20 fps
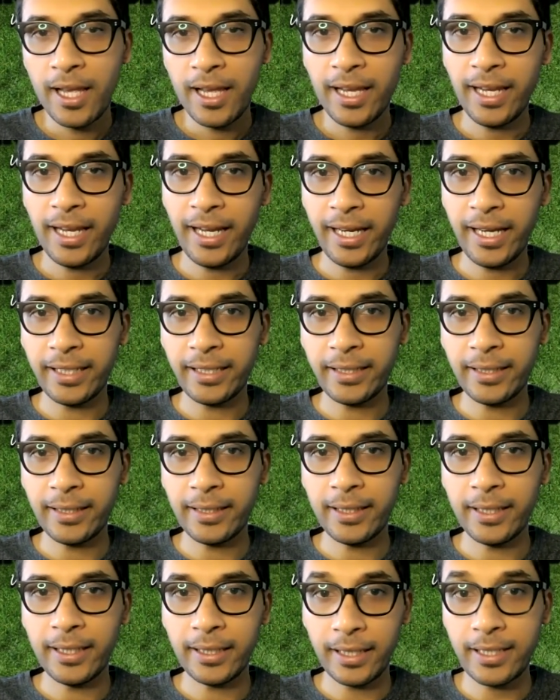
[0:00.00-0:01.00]
And
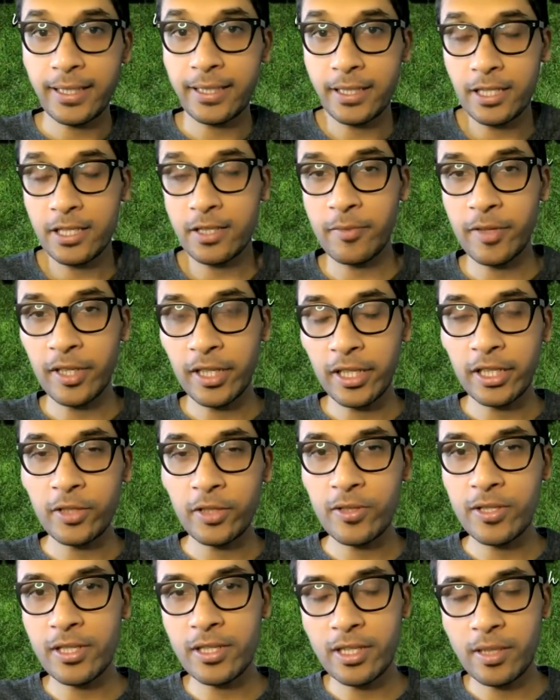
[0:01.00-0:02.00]
that's the breaking
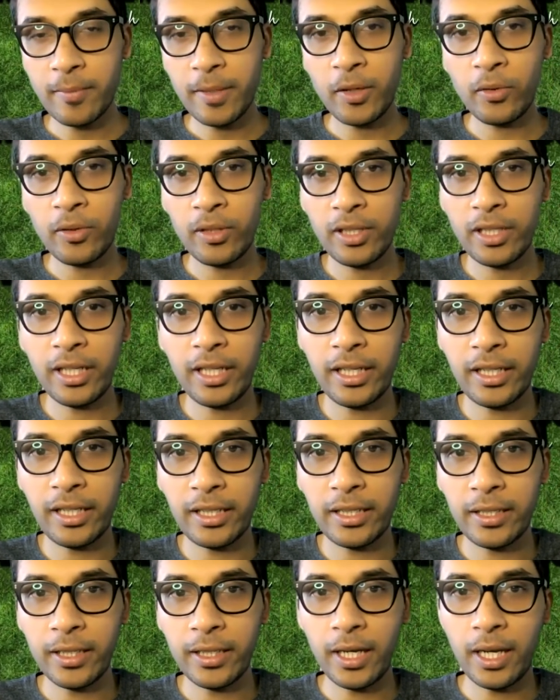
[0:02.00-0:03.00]
news that's come out.
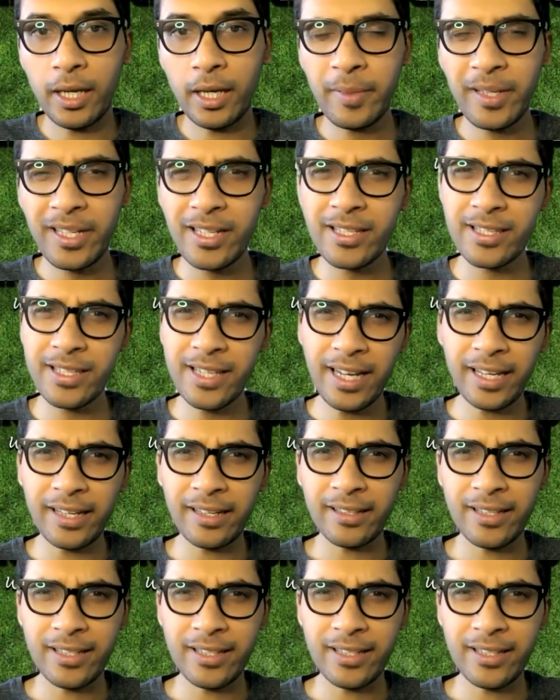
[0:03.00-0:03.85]
And I mean, it's sad.